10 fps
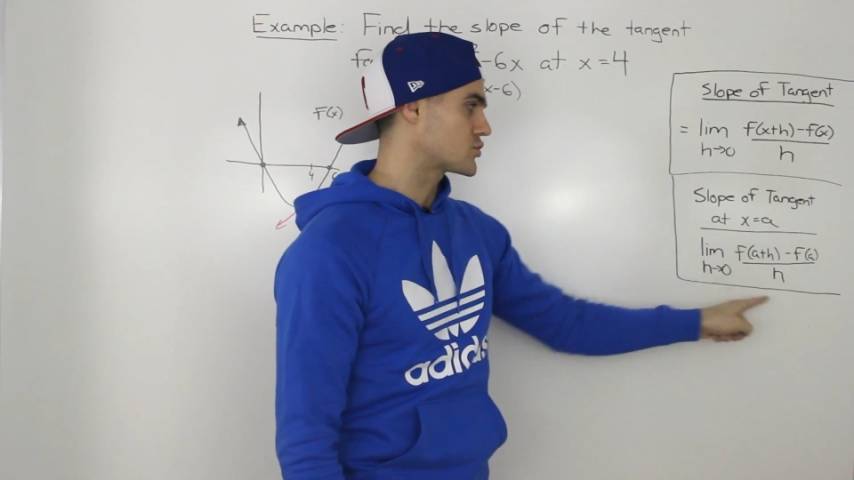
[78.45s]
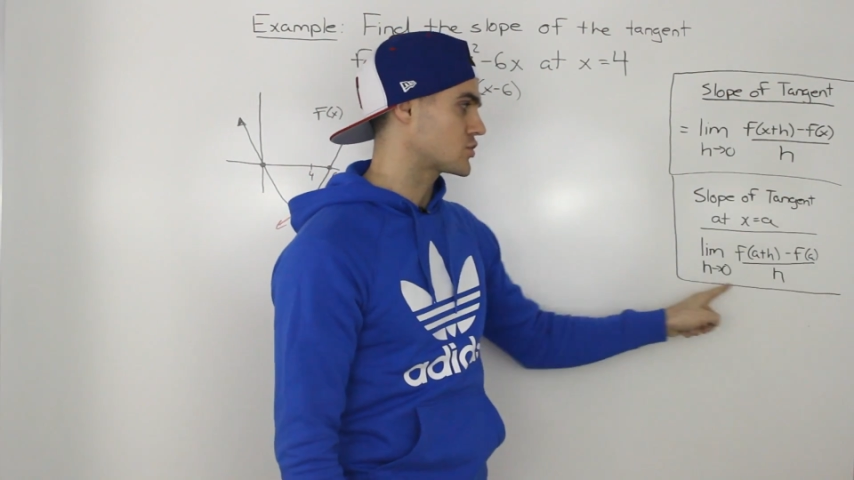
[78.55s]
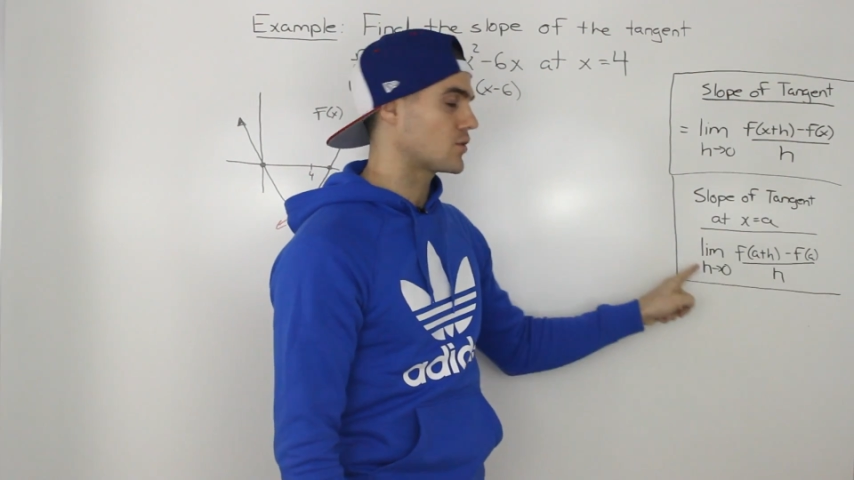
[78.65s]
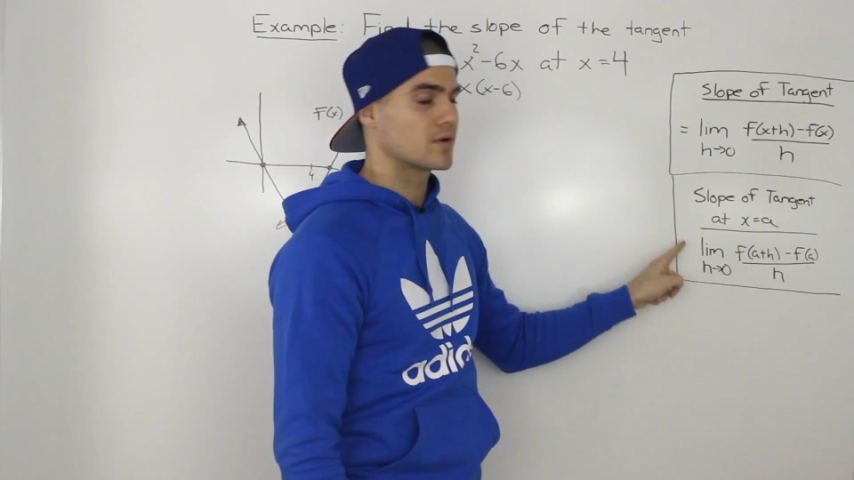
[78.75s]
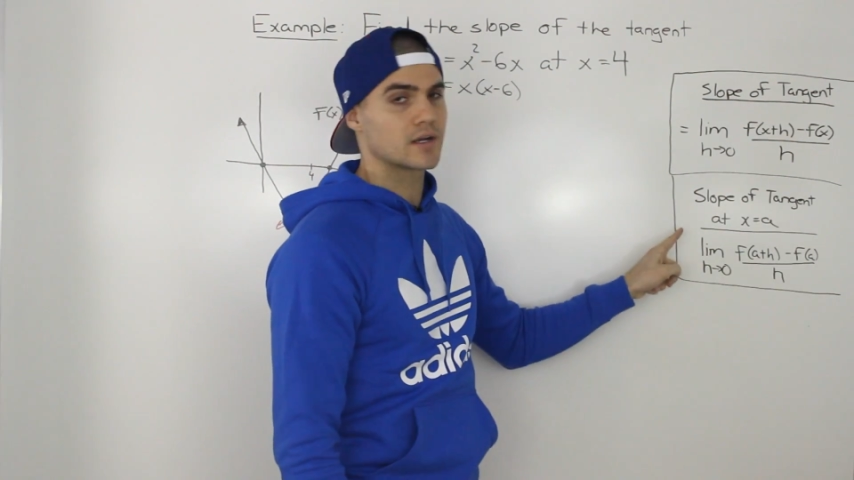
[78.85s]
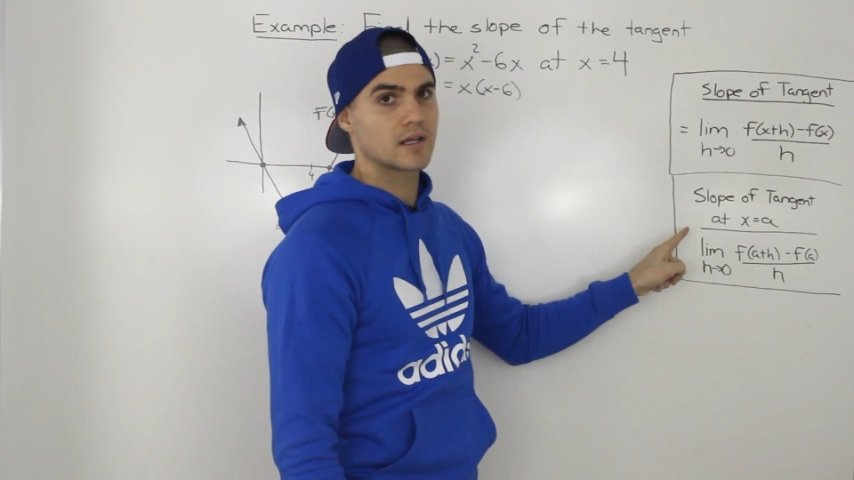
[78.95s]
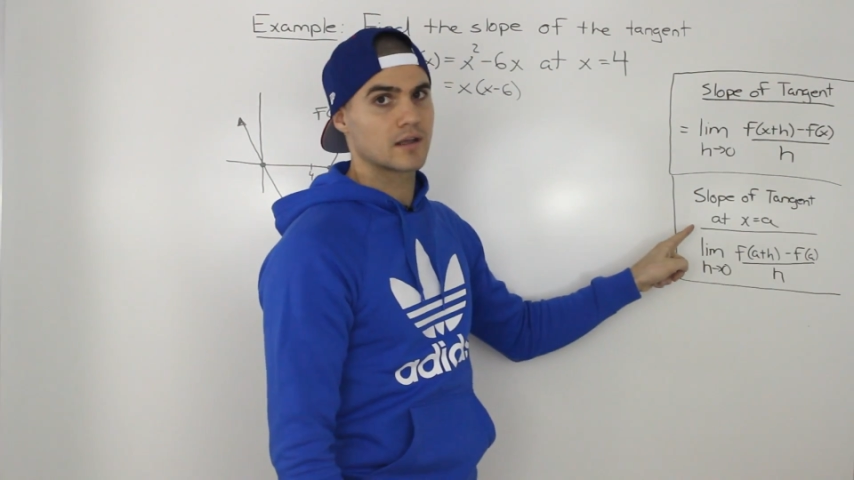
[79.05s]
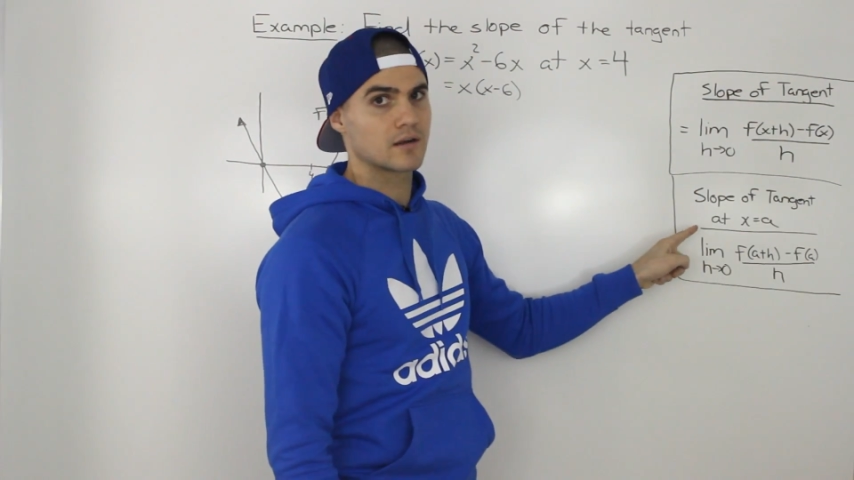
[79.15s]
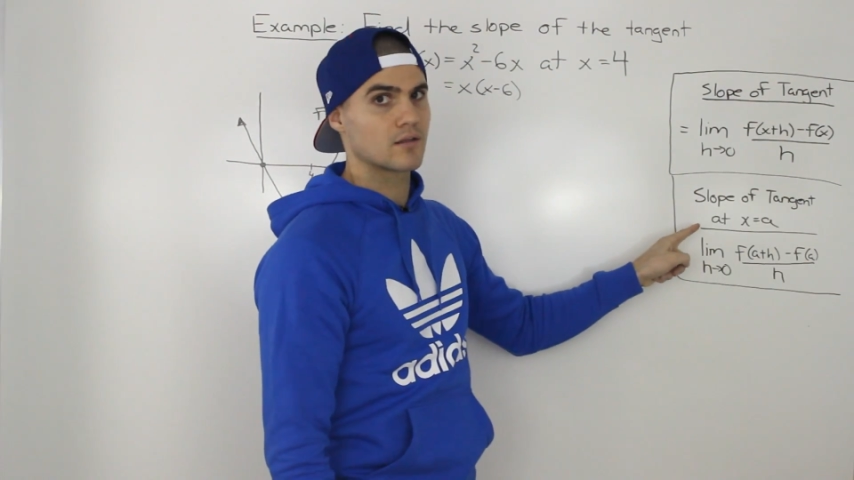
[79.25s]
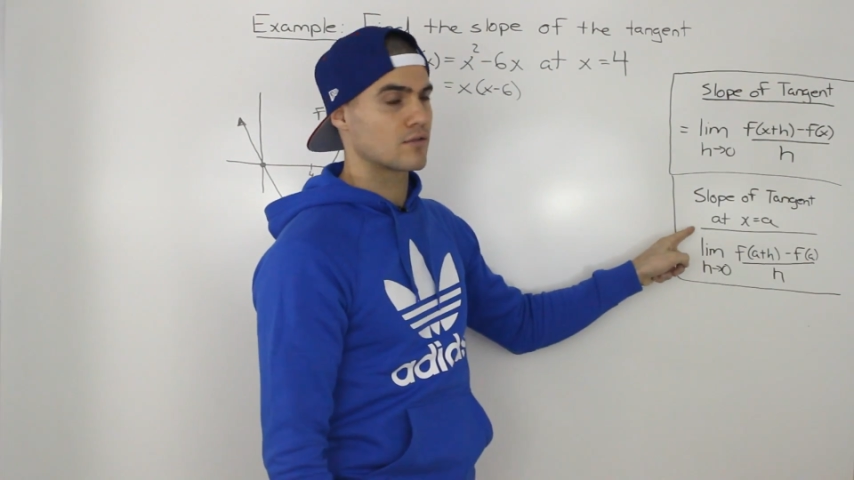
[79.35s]
show it
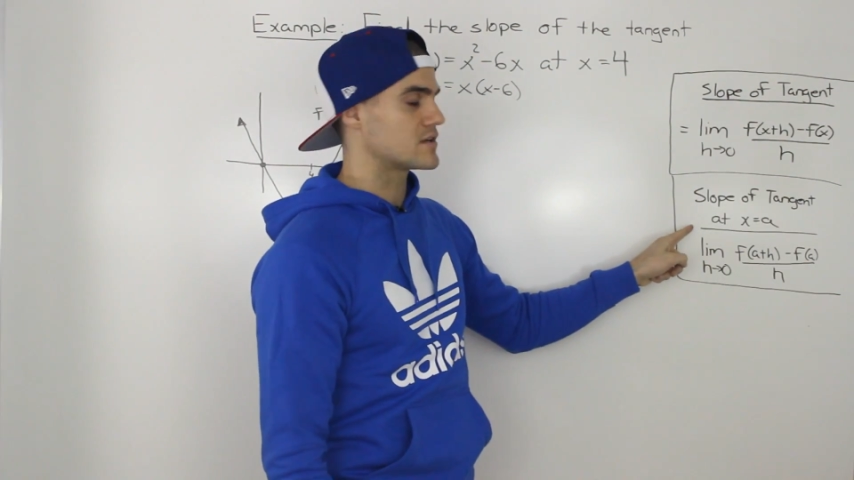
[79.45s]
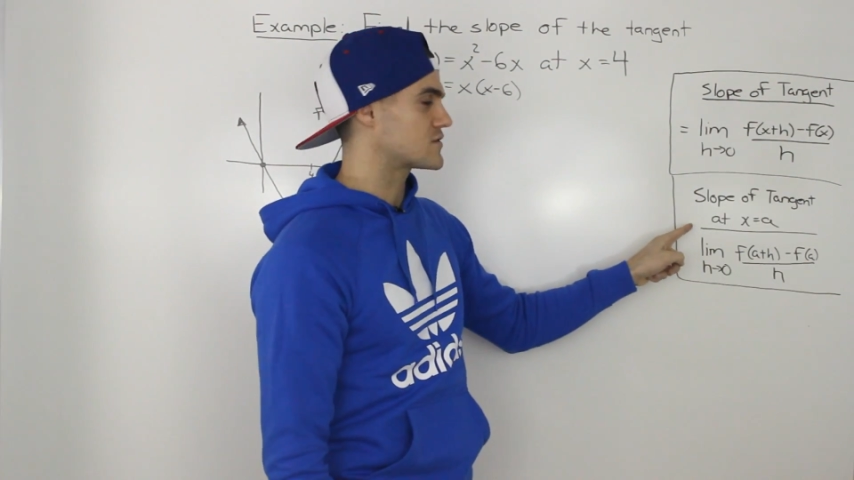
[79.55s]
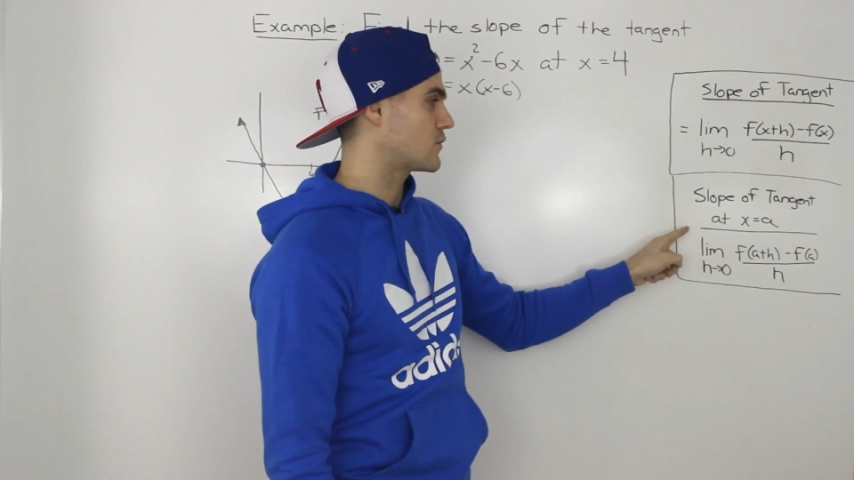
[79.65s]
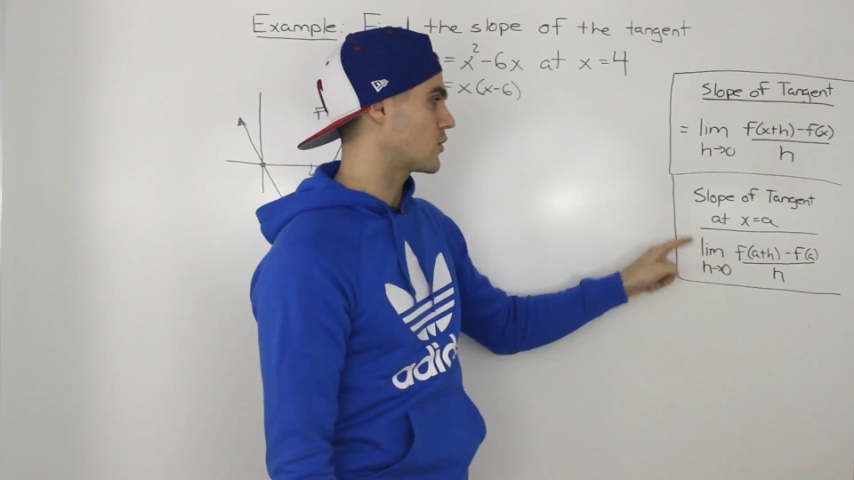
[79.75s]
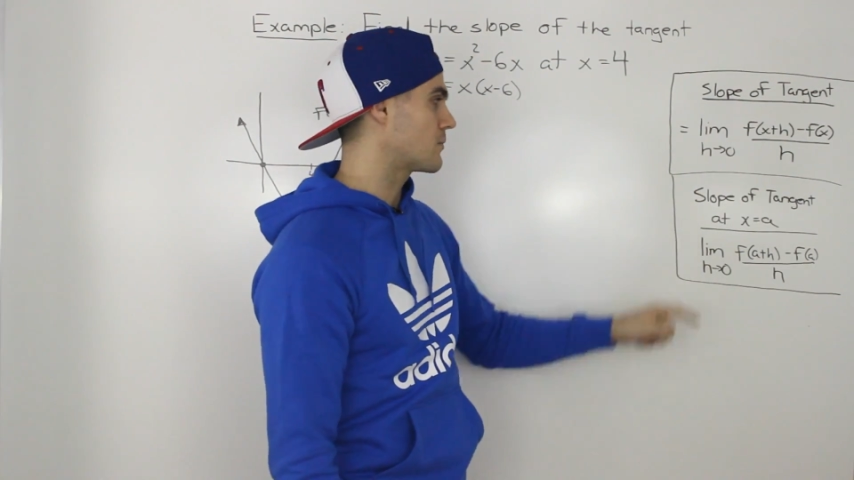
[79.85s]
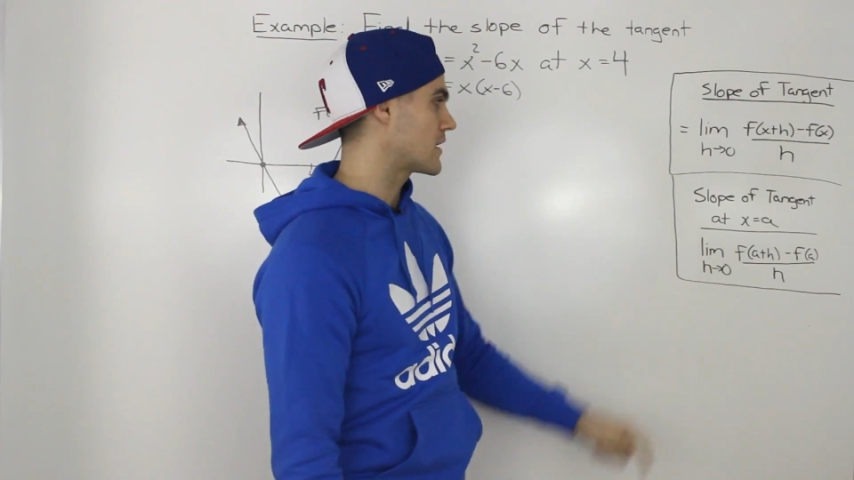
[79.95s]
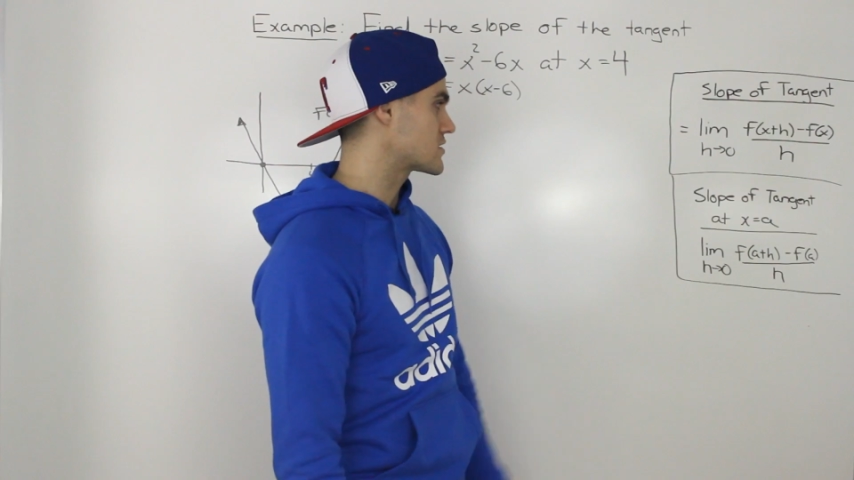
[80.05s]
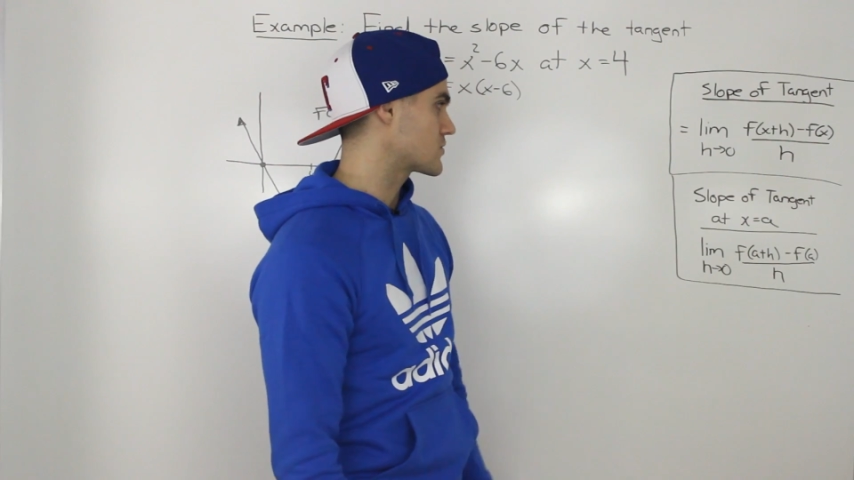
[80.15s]
in this format,